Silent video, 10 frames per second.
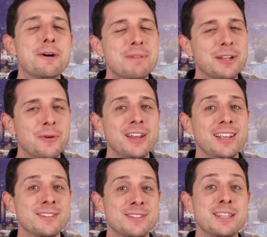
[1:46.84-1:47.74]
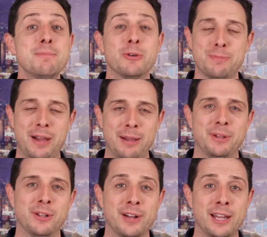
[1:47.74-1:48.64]
Bitcoin is the most
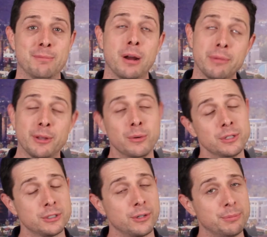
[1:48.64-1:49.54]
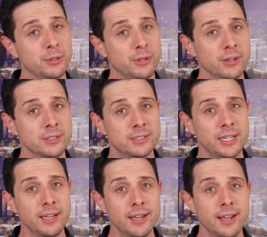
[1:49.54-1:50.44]
popular and probably the oldest
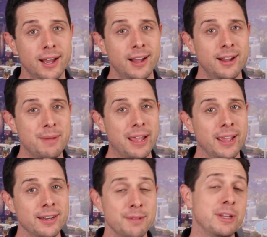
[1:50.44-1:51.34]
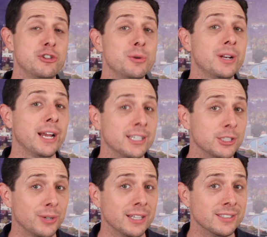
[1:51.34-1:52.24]
cryptocurrency, um, and it means you and I get to
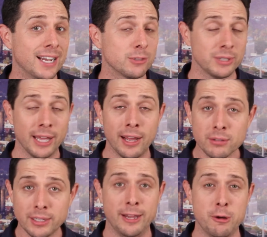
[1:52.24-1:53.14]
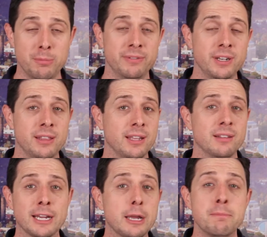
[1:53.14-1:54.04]
transact without the help of anything
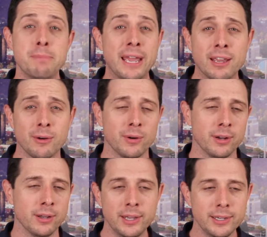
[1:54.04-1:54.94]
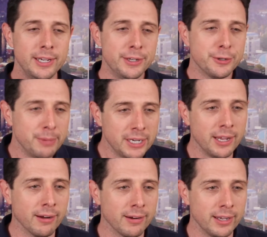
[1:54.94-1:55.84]
like a bank or an
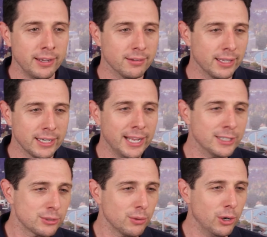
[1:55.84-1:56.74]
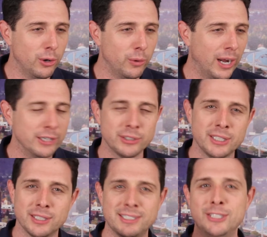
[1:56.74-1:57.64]
intermediary, like an escrow. I just
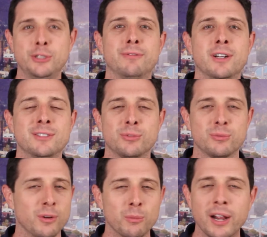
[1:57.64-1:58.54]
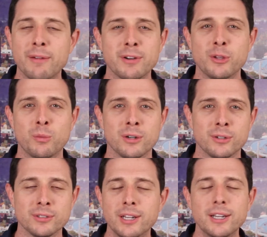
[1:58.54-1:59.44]
get to send you funds from wherever in the
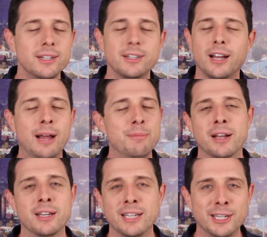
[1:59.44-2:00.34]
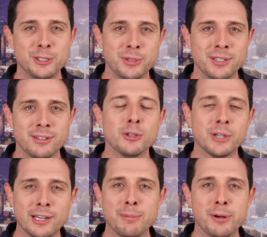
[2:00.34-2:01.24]
world I'm not going to get into it. Look
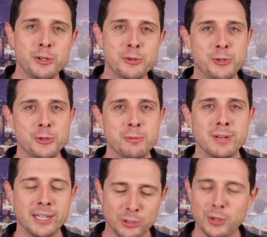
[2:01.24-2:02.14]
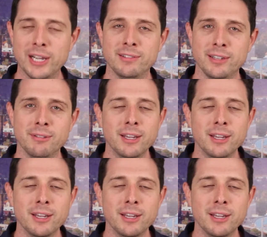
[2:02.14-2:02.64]
it up on YouTube. It's crazy.